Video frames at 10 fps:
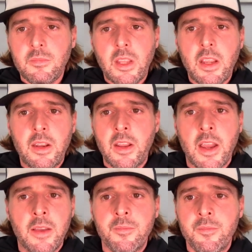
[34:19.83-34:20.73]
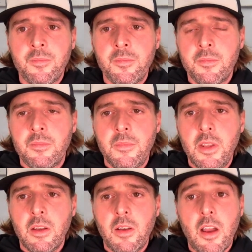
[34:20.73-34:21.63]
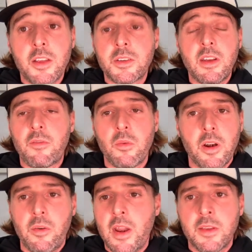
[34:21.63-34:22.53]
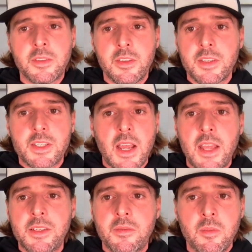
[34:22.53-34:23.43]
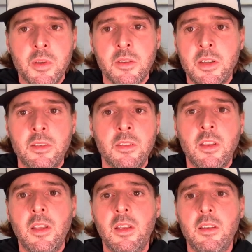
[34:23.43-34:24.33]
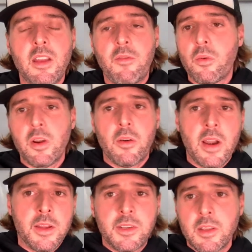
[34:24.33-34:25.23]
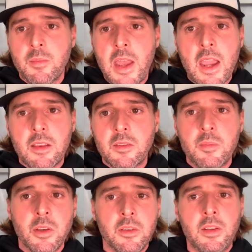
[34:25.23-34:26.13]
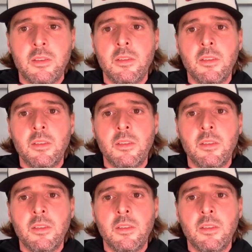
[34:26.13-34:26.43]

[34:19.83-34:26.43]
And, I also never went around to the sides of the building, never went around to the back of the building.